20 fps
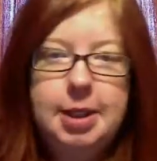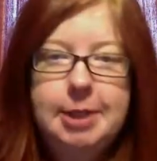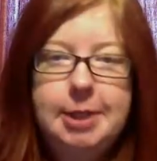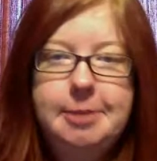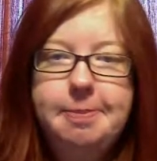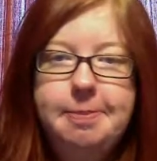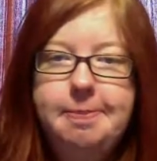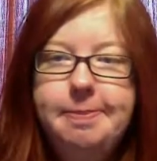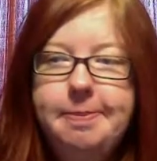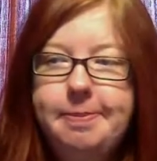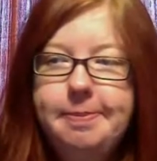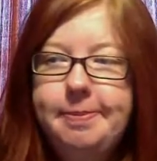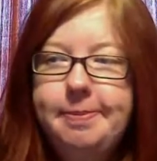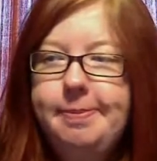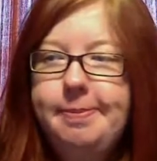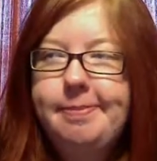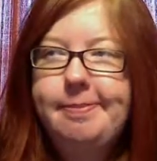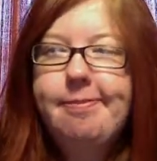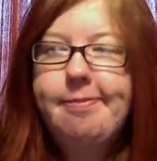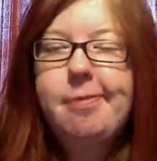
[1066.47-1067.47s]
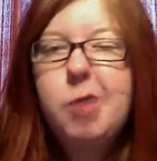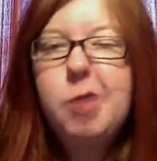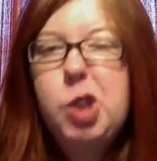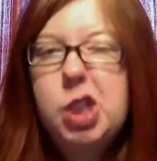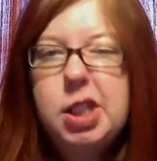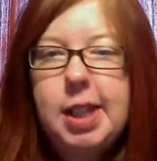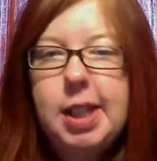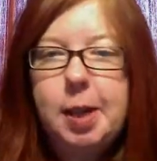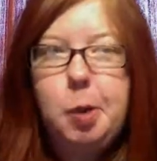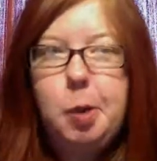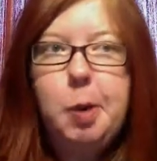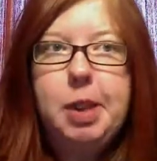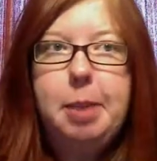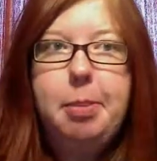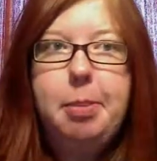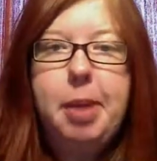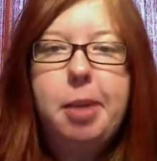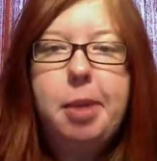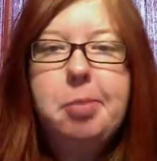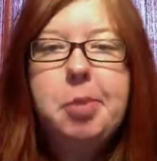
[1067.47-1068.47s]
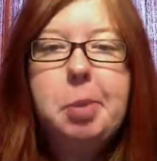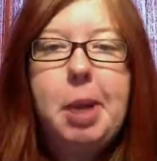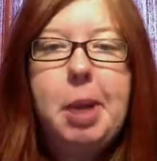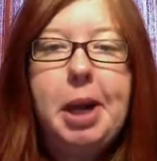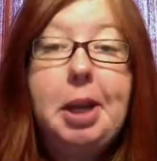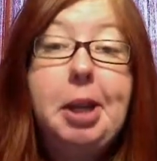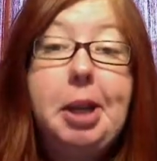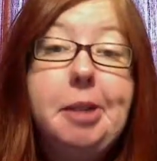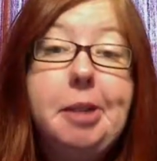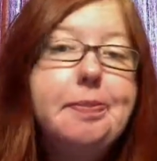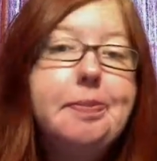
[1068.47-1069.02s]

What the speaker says: I was just like really bummed about it.